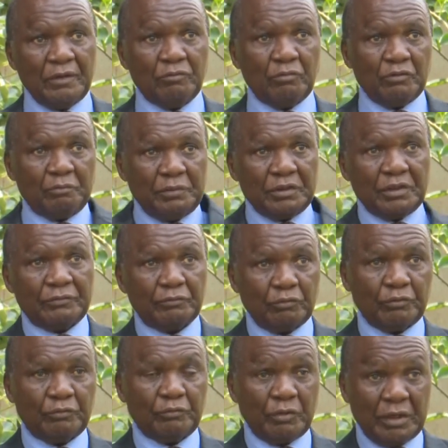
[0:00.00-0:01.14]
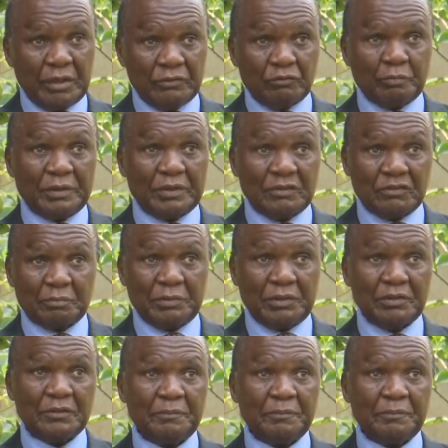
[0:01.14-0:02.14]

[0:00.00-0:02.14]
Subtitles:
It was better for us to participate.